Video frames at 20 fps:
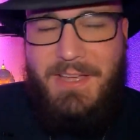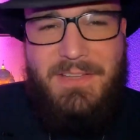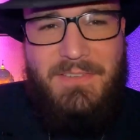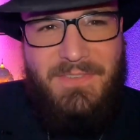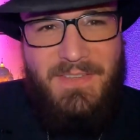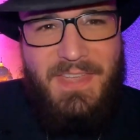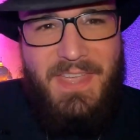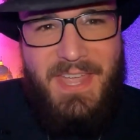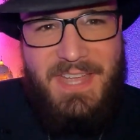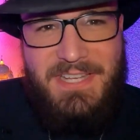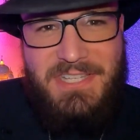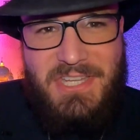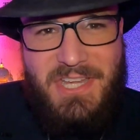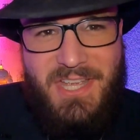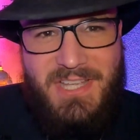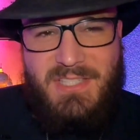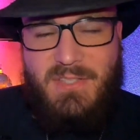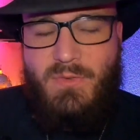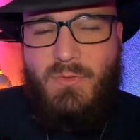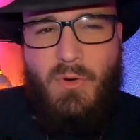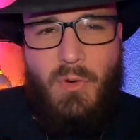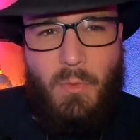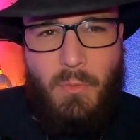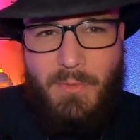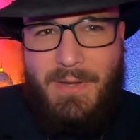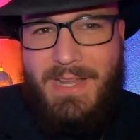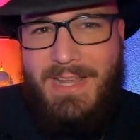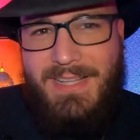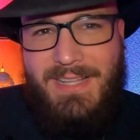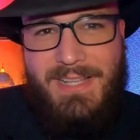VHS for a
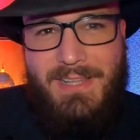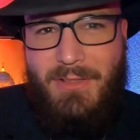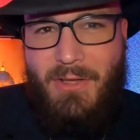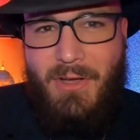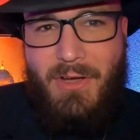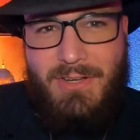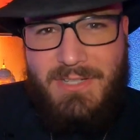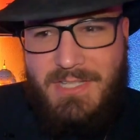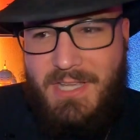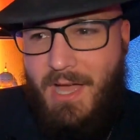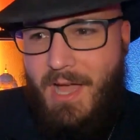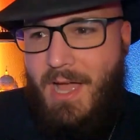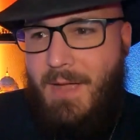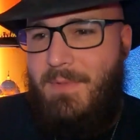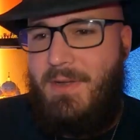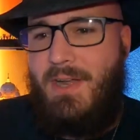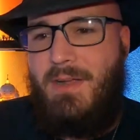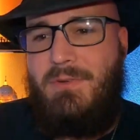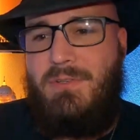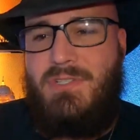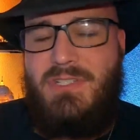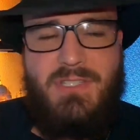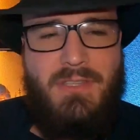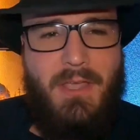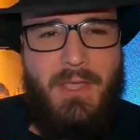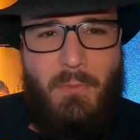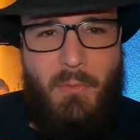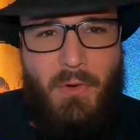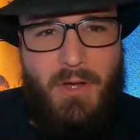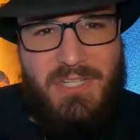really long time, and I would just
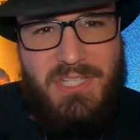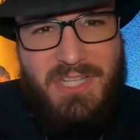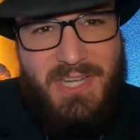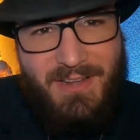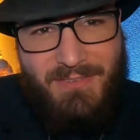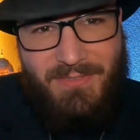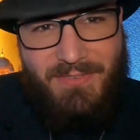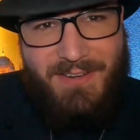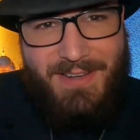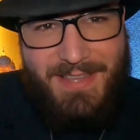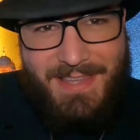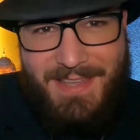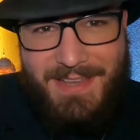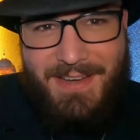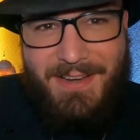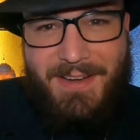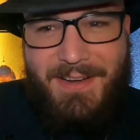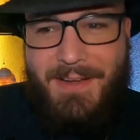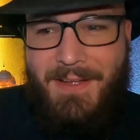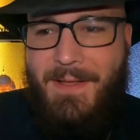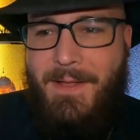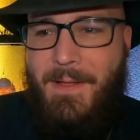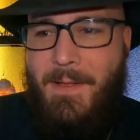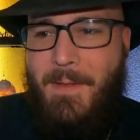like watch it every year.